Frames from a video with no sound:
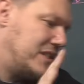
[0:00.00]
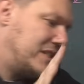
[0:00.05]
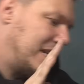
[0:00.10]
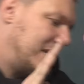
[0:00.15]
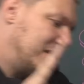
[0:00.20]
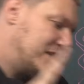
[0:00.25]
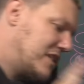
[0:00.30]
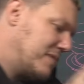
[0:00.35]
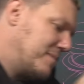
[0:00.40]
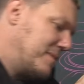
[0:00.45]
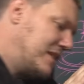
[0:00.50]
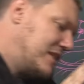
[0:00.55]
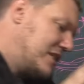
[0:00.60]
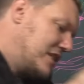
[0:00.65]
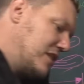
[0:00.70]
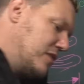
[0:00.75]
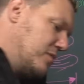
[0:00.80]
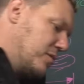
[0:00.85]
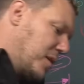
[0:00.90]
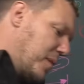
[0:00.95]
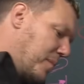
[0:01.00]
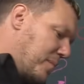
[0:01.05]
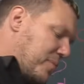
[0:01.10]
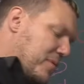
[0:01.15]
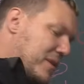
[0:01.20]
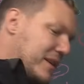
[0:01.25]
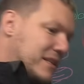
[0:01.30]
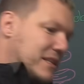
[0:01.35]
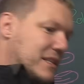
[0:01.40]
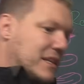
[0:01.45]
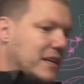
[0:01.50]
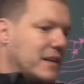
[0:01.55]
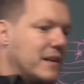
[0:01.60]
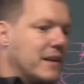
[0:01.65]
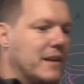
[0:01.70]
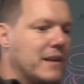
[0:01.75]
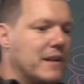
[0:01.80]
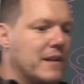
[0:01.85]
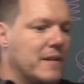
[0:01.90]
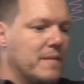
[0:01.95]
centimeter you compress it,
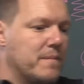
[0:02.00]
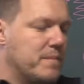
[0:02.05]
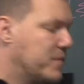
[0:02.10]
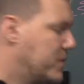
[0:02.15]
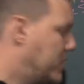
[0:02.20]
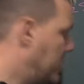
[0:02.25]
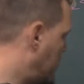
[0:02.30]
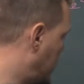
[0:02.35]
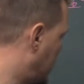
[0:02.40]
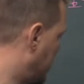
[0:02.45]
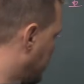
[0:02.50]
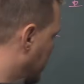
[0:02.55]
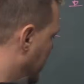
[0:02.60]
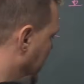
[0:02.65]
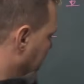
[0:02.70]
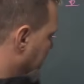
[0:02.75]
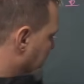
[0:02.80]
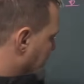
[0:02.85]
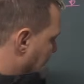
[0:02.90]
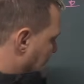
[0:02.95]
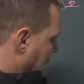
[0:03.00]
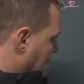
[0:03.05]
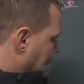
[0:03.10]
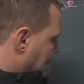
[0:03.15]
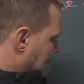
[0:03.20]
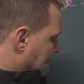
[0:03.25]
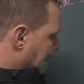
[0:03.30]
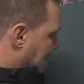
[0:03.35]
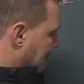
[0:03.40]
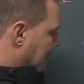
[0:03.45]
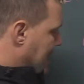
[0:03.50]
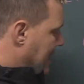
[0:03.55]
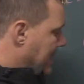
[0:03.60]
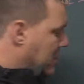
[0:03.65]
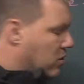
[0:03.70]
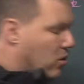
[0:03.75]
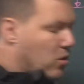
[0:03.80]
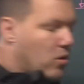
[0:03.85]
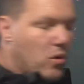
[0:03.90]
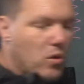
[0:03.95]
the spring rate
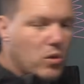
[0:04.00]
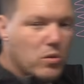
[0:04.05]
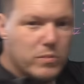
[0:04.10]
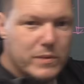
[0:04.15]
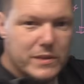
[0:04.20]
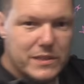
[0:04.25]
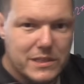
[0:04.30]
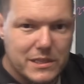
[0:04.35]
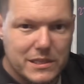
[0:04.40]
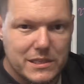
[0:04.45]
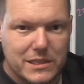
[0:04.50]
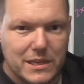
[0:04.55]
is always the